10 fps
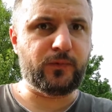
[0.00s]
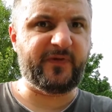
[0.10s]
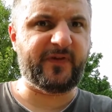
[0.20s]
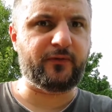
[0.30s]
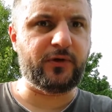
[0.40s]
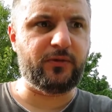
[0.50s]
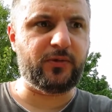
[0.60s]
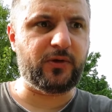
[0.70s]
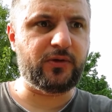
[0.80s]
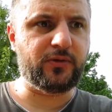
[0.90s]

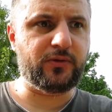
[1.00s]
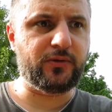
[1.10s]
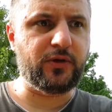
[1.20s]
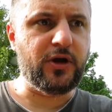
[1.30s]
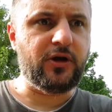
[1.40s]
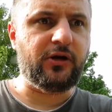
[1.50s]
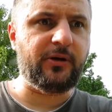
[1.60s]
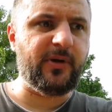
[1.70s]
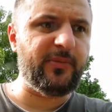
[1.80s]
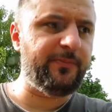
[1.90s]
Screaming. I
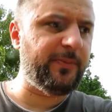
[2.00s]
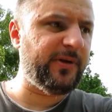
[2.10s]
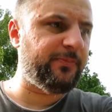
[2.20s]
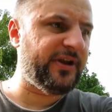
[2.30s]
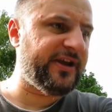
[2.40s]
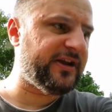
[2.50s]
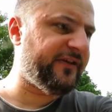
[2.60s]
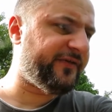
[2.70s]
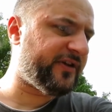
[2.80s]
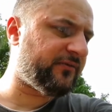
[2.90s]
remember people playing
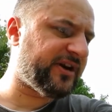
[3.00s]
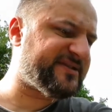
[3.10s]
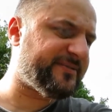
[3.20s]
left and right